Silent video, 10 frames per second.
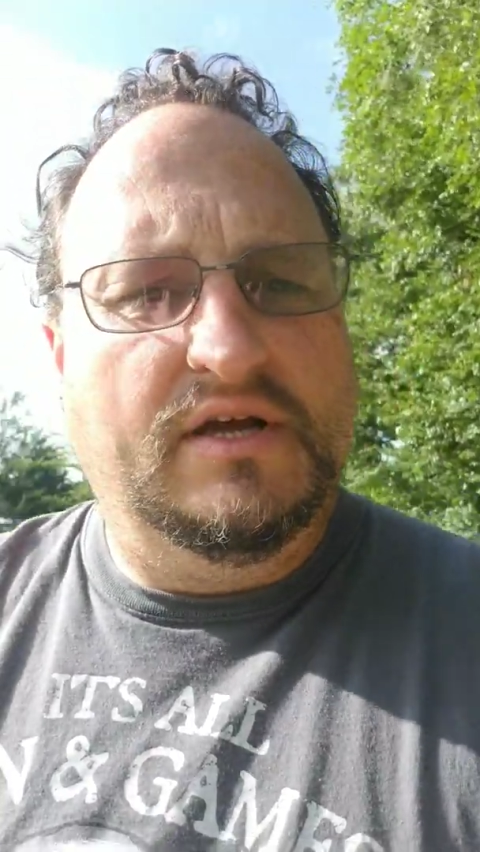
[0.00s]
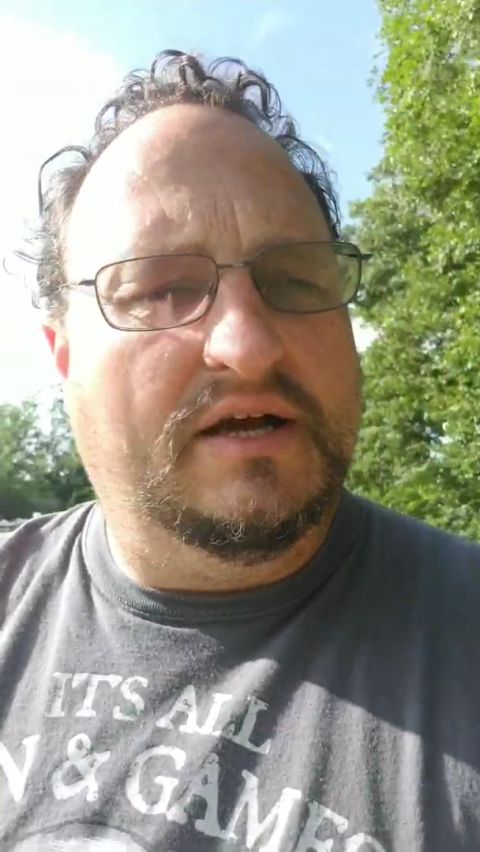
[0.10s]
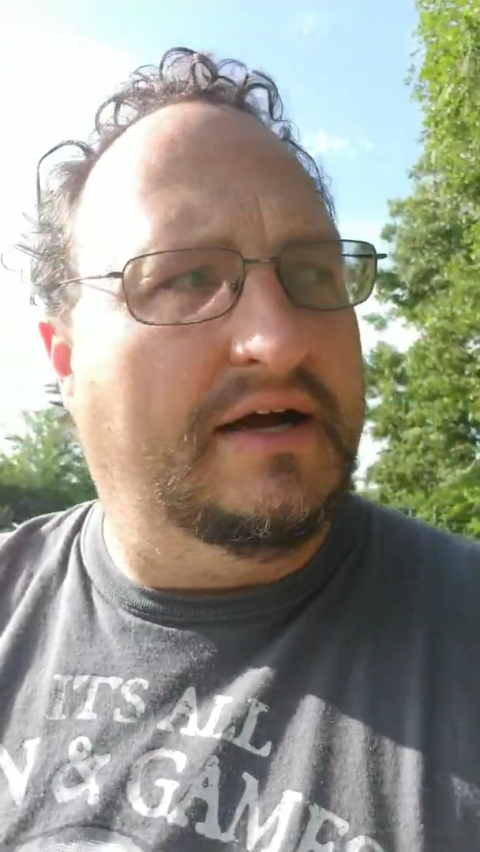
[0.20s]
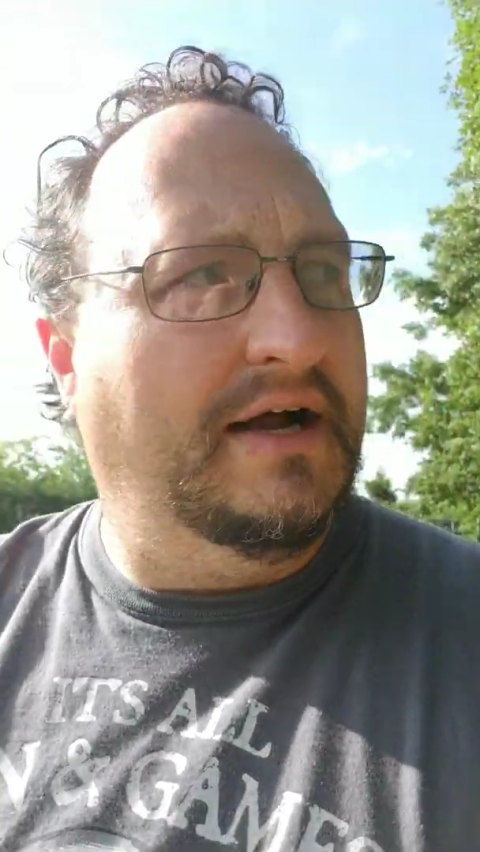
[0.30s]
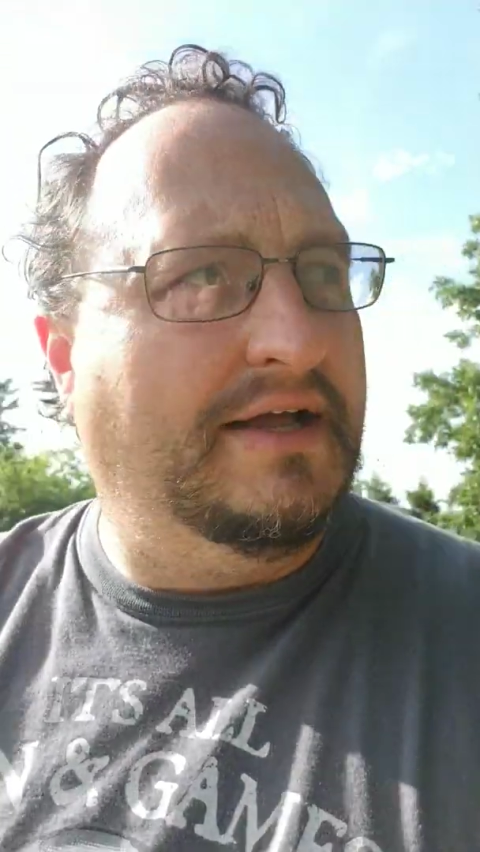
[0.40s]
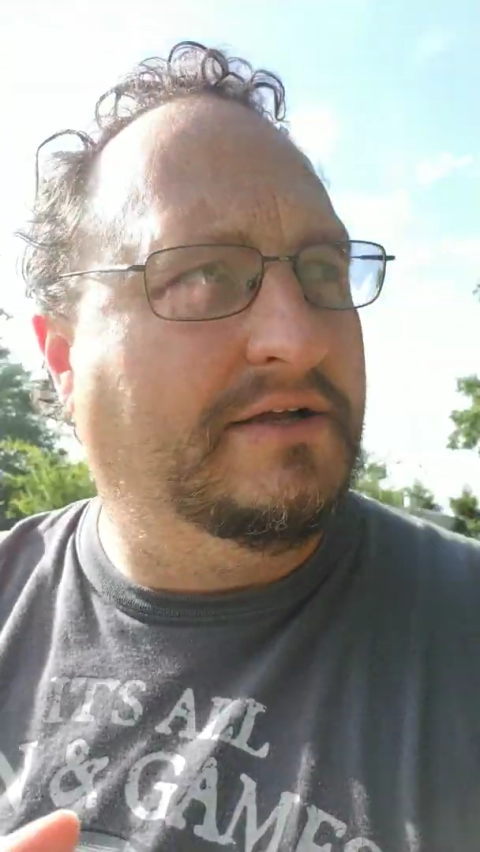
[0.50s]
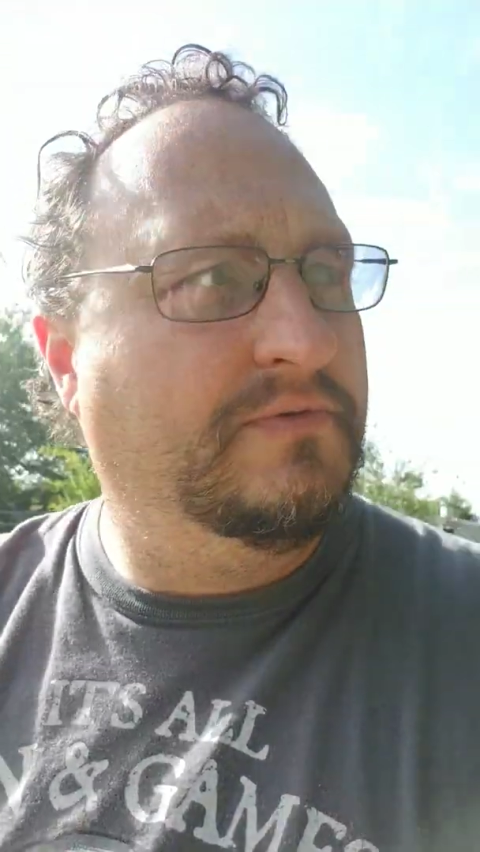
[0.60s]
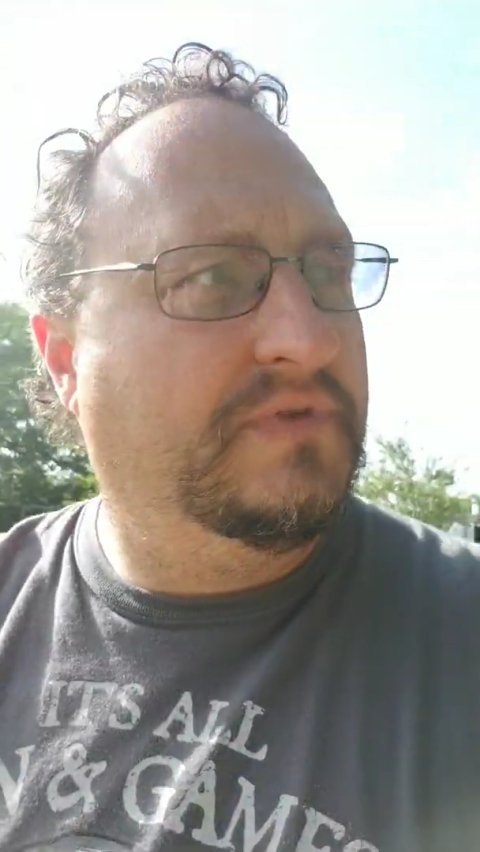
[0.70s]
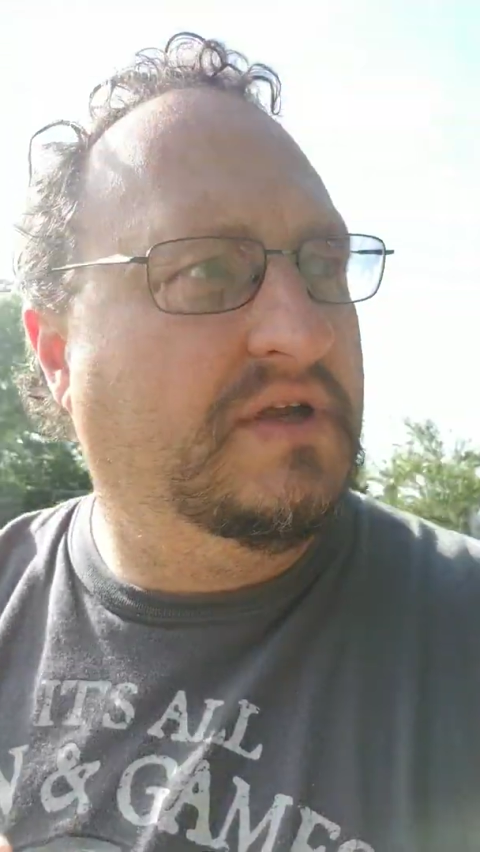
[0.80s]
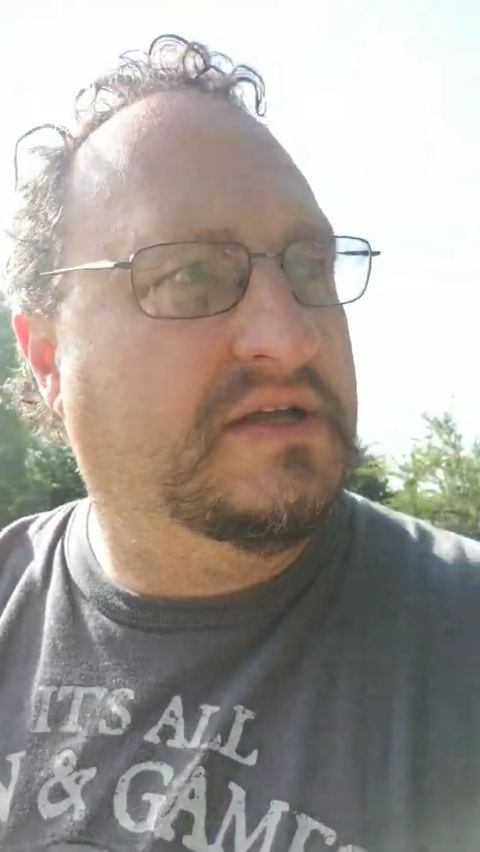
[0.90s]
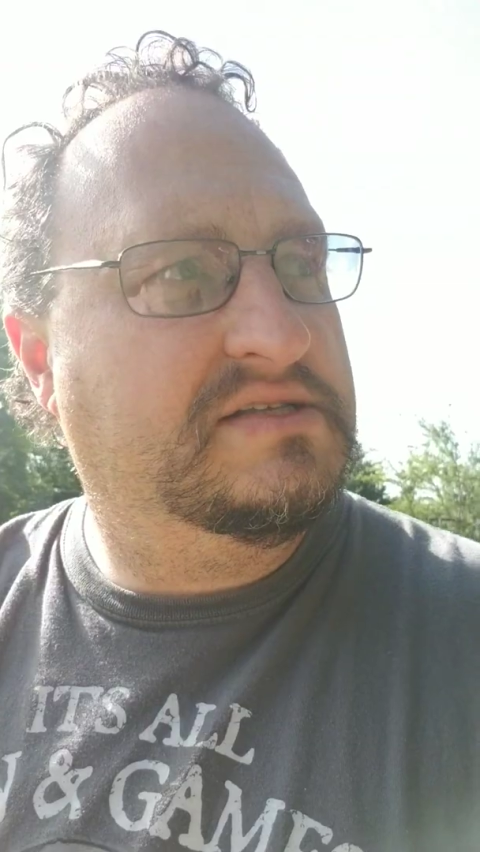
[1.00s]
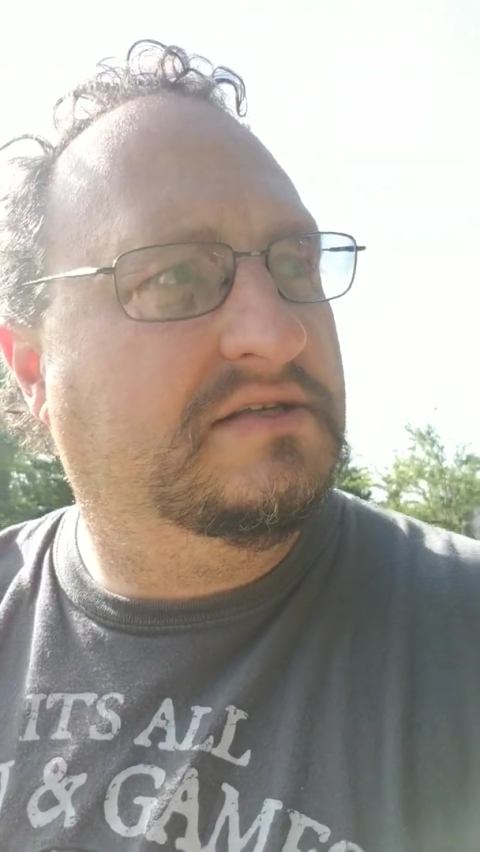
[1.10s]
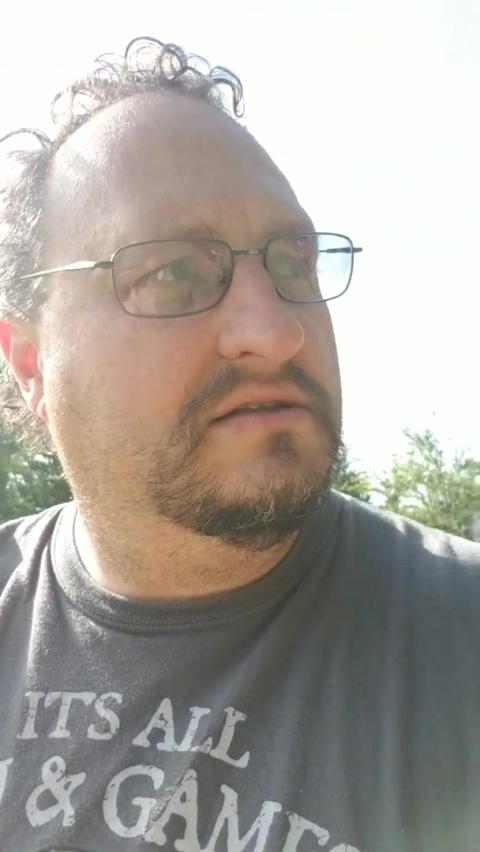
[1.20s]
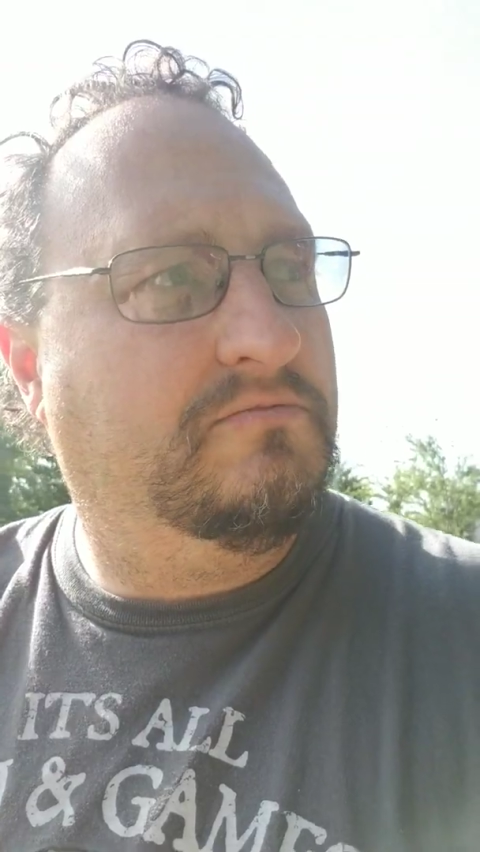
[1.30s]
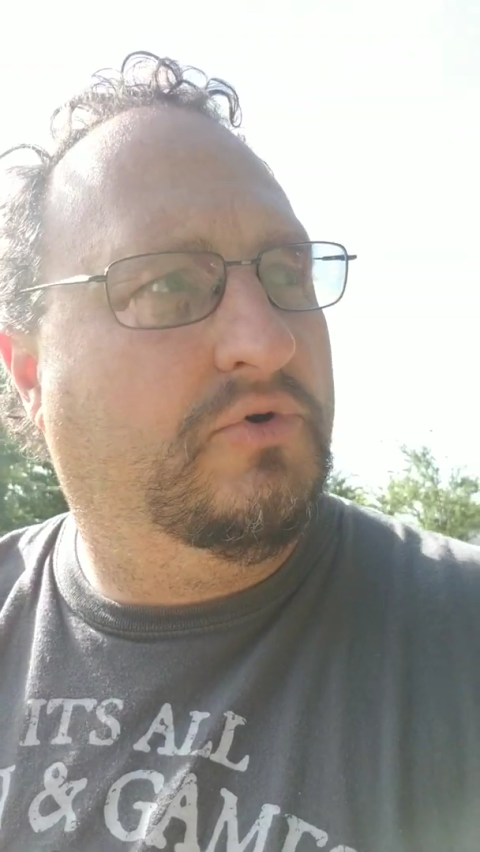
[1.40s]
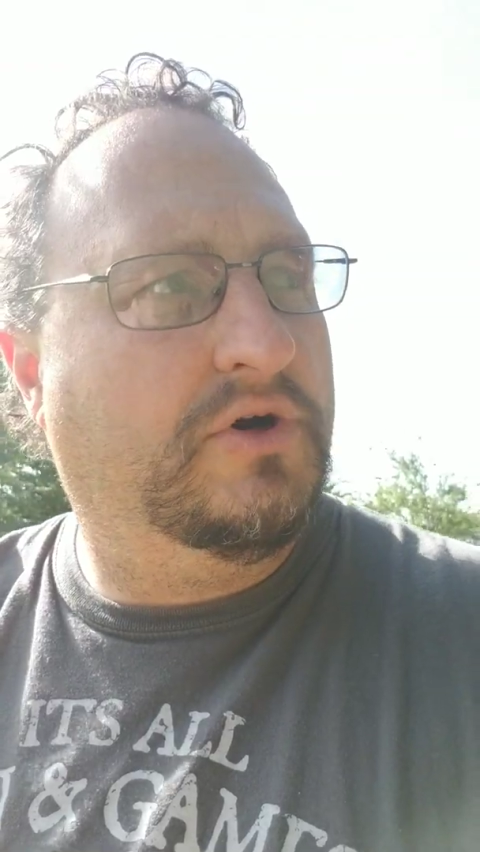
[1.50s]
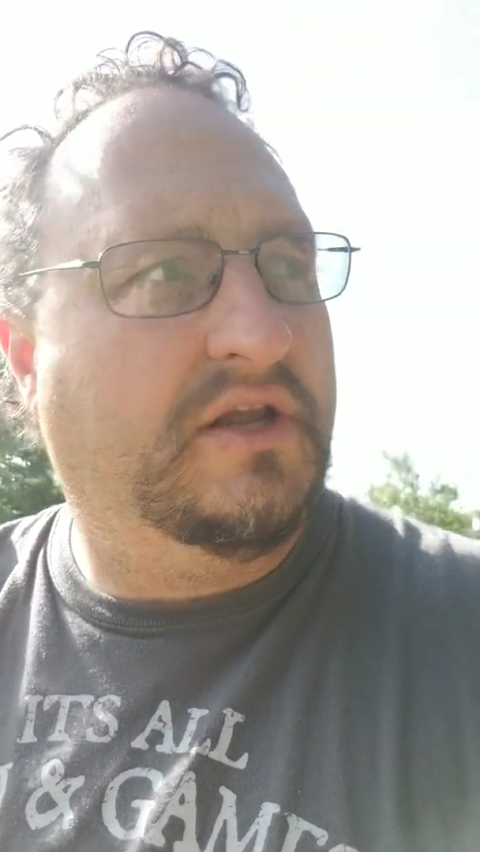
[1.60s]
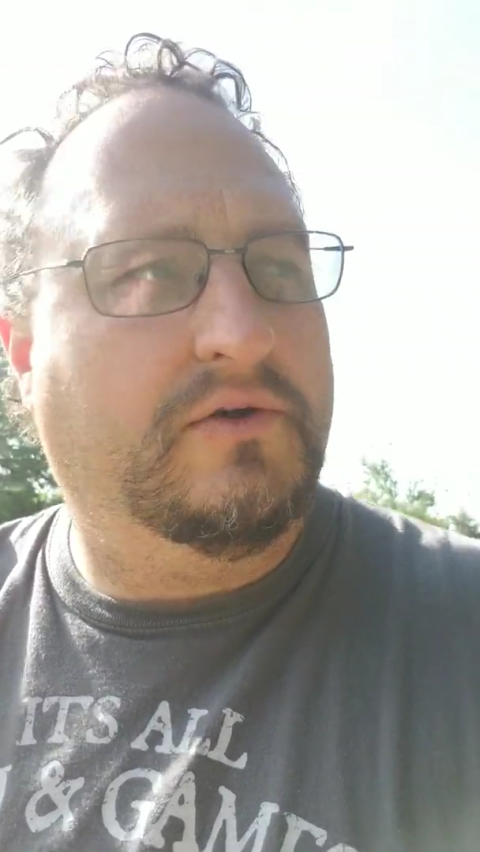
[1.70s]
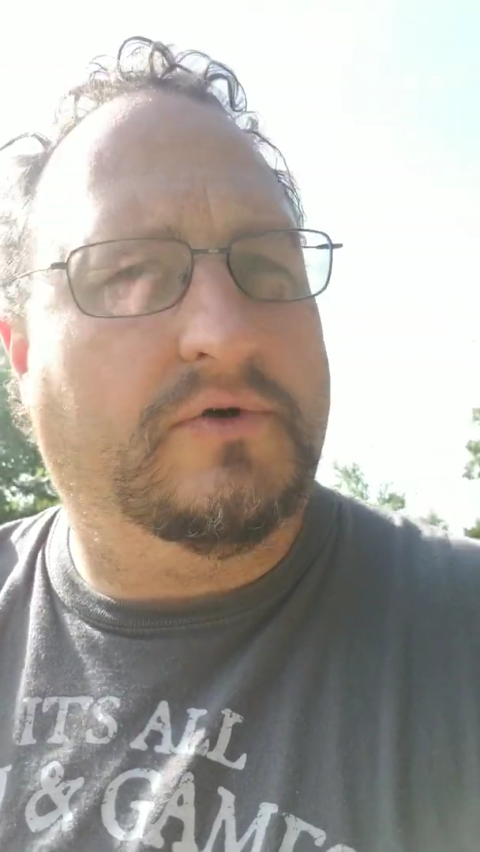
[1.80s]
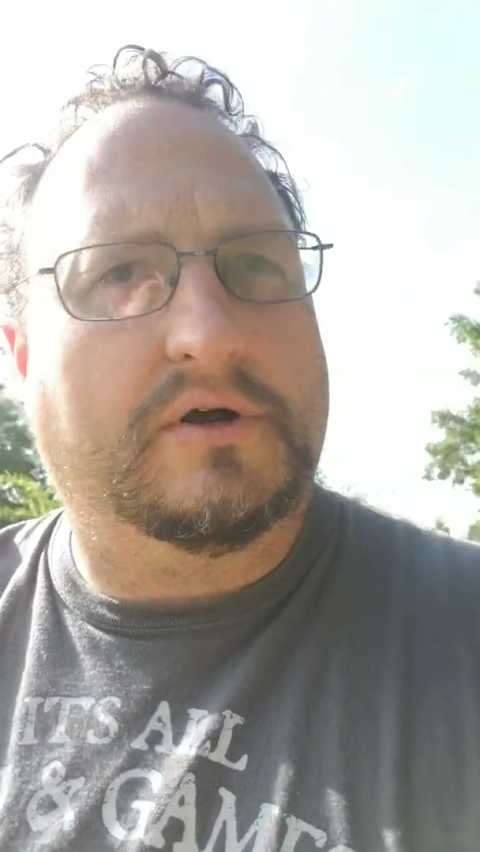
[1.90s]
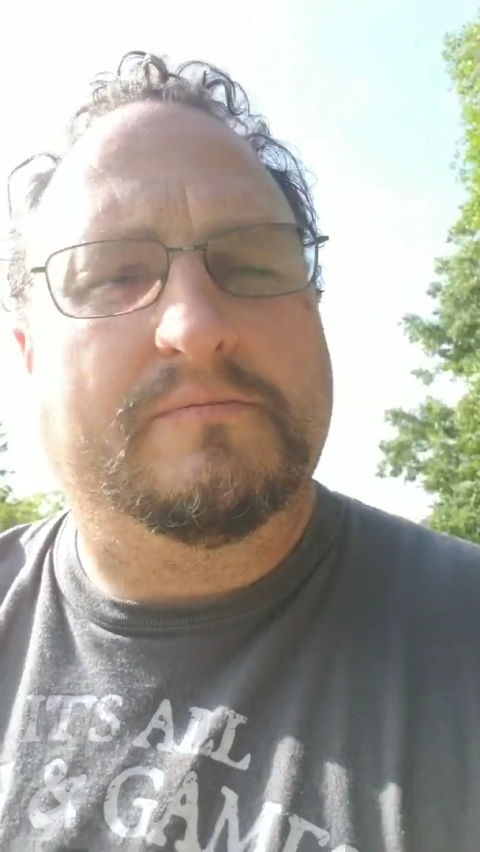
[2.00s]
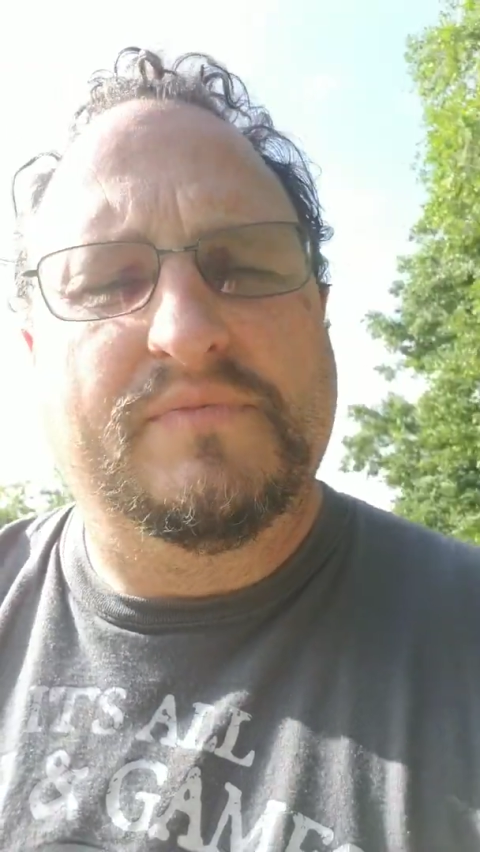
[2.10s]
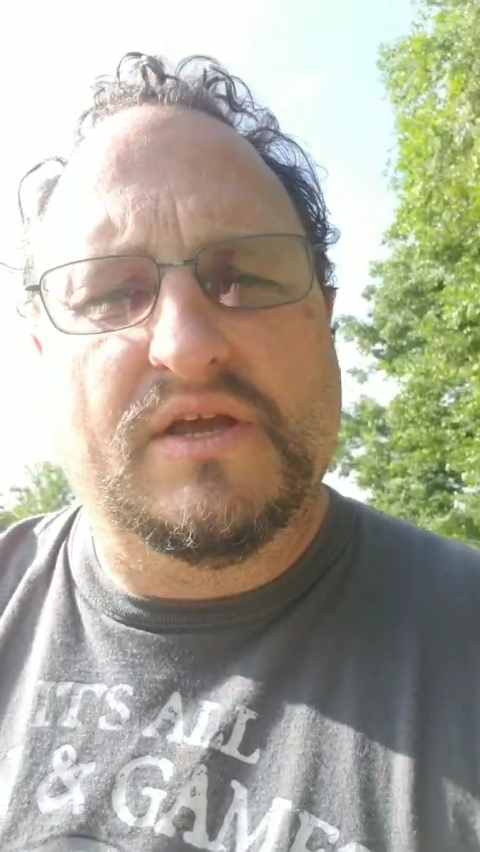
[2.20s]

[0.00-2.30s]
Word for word: uh, I don't think it's in the book anywhere.